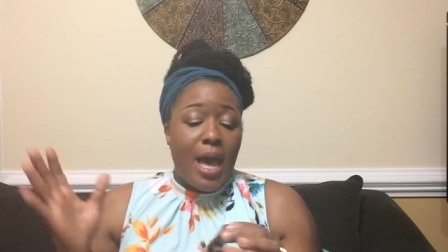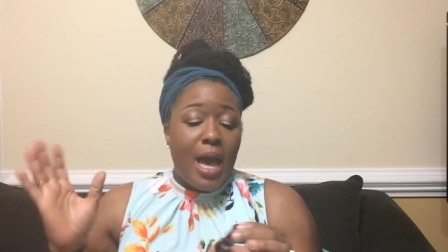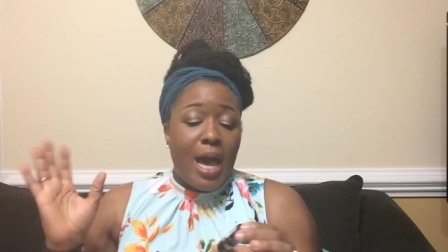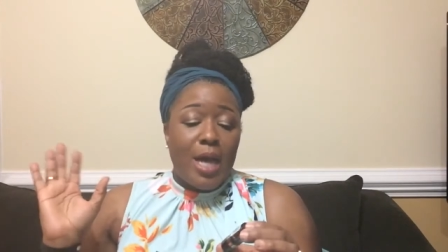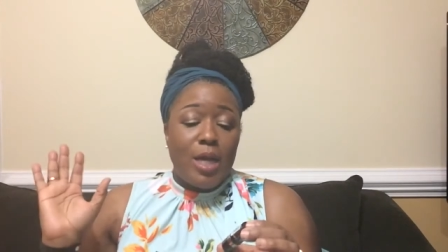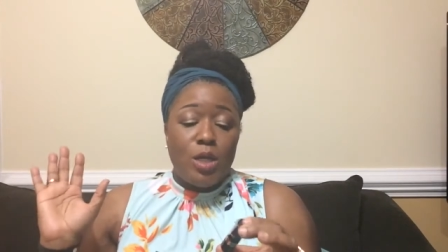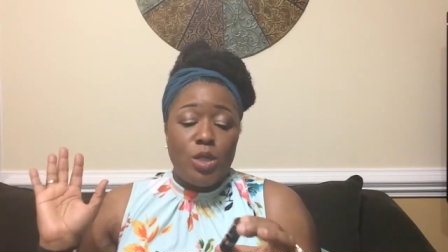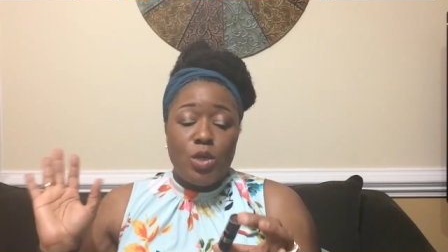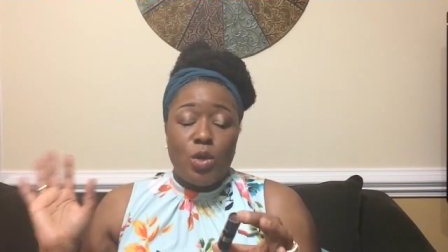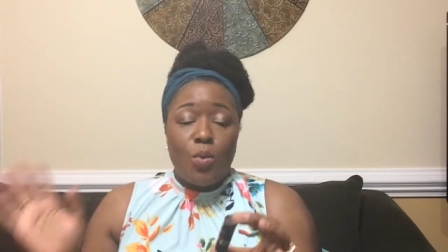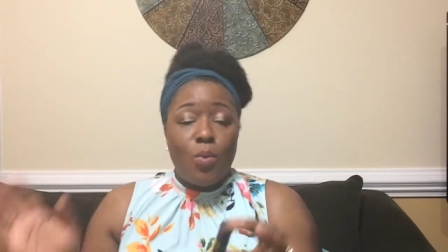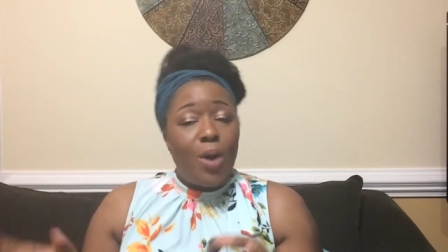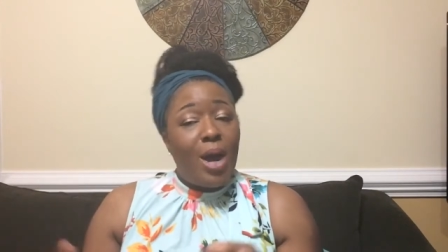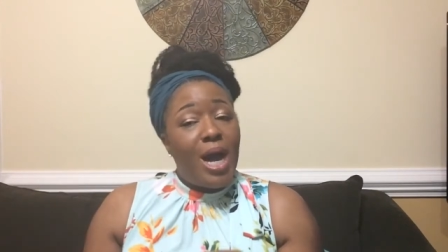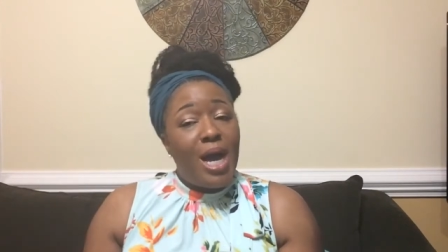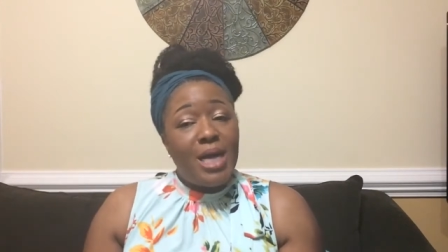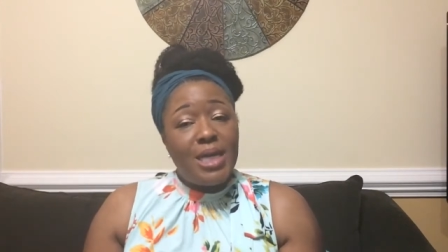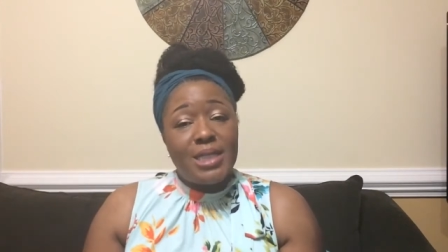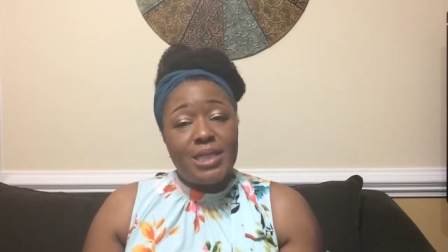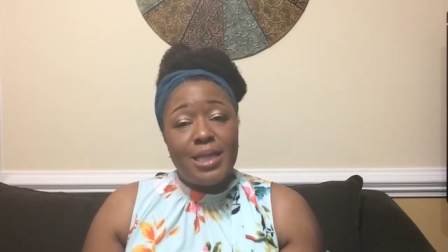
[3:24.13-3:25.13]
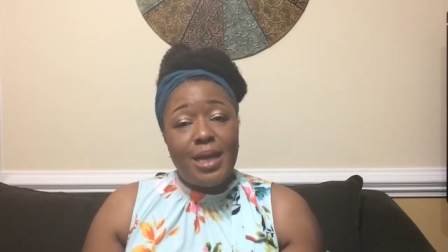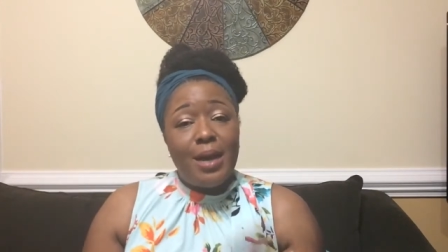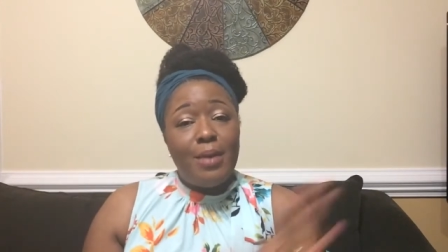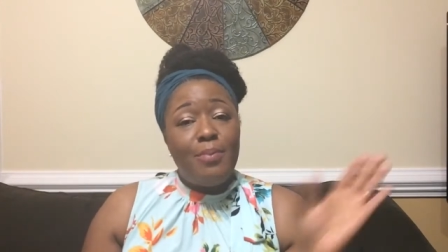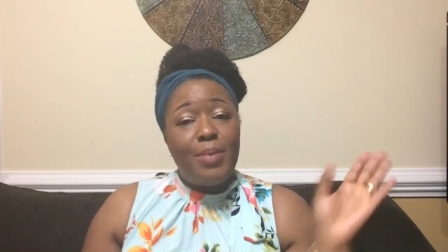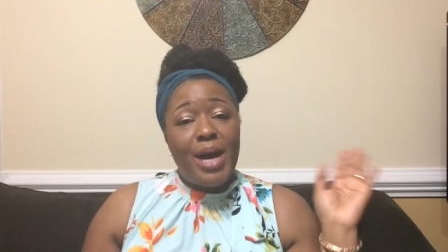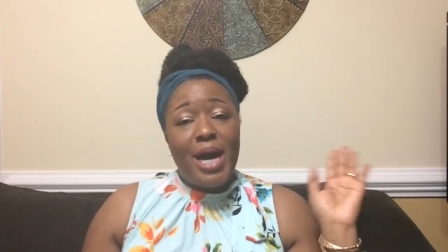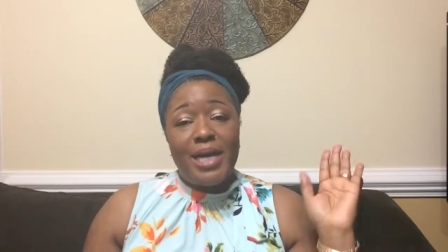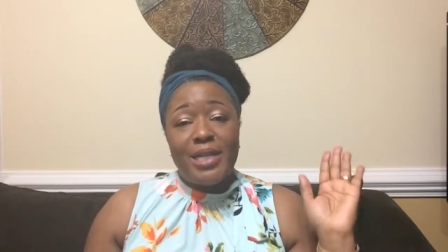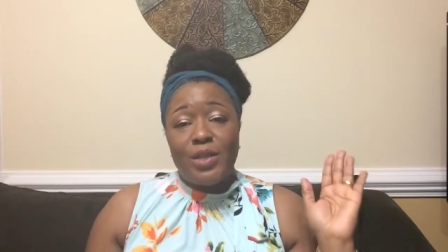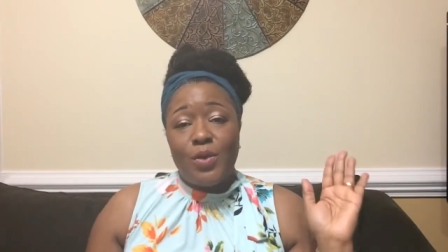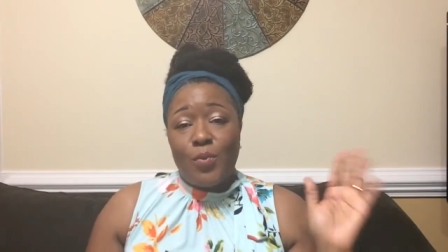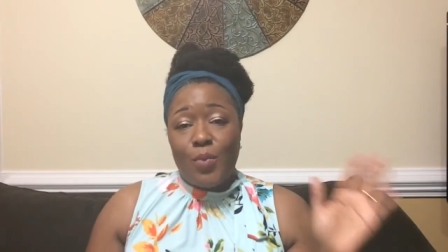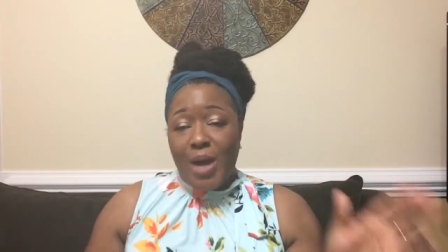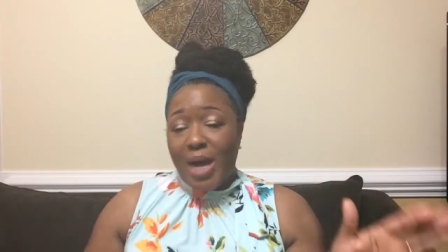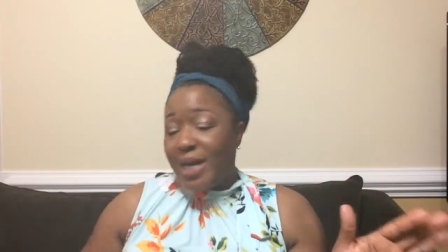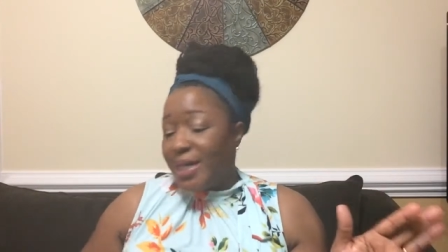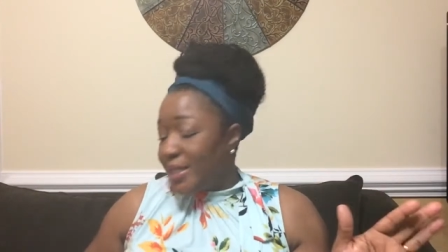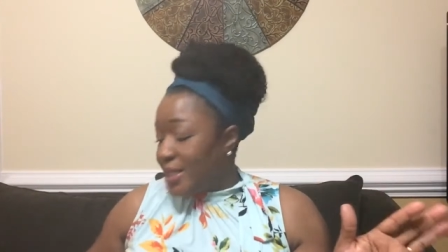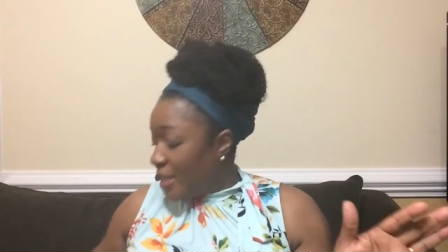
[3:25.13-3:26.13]
I don't know why I stopped buying it,
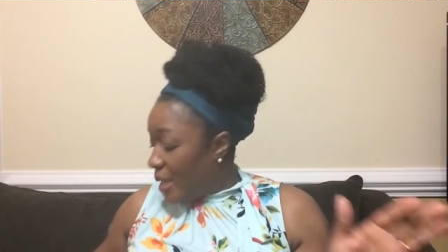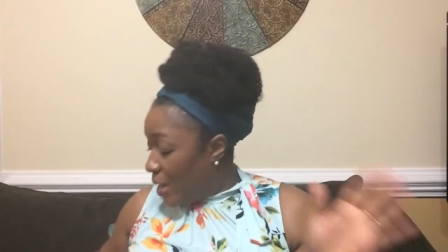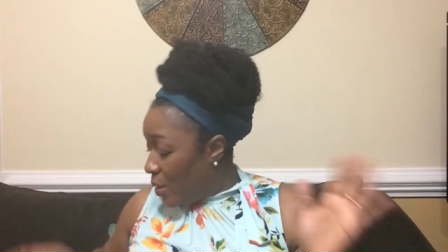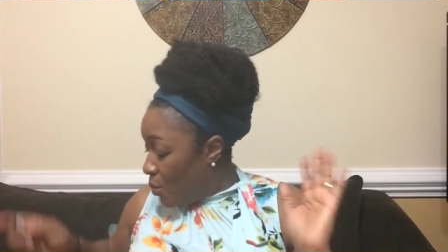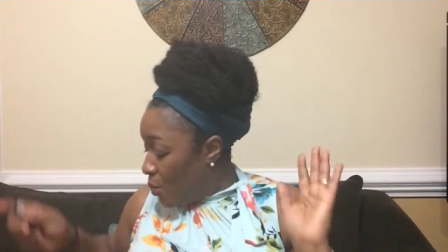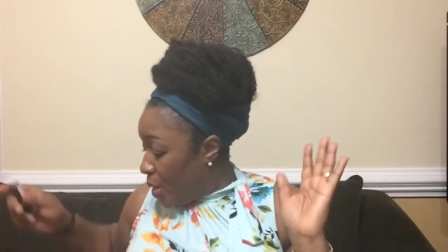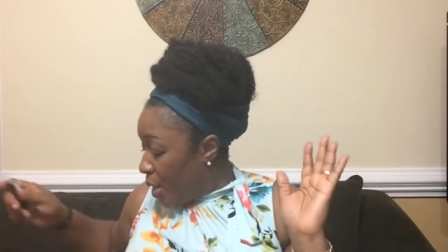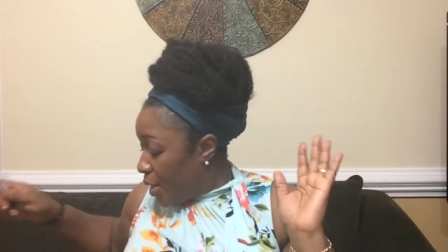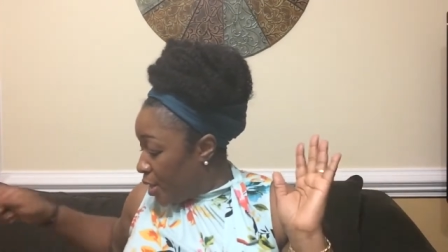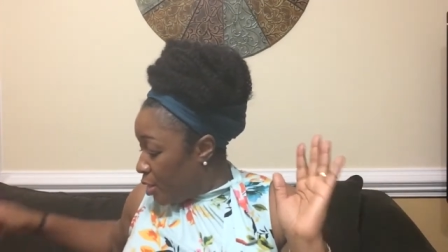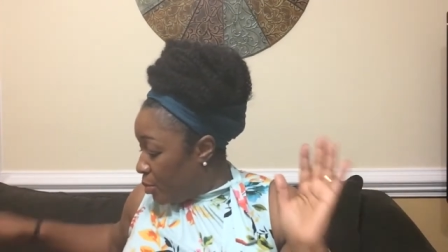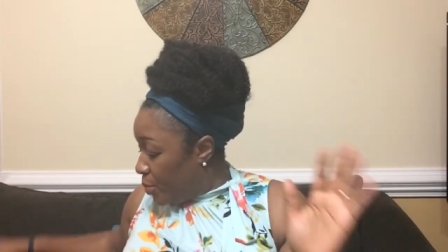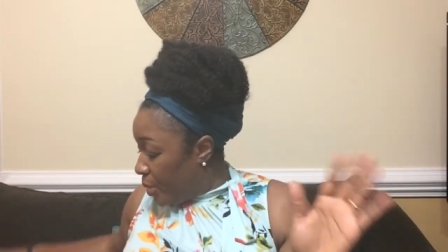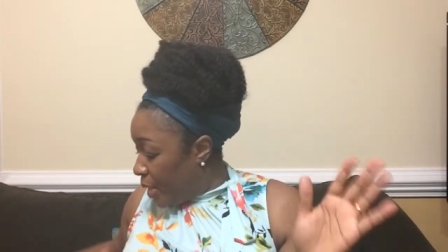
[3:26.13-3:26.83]
why I stopped wearing it.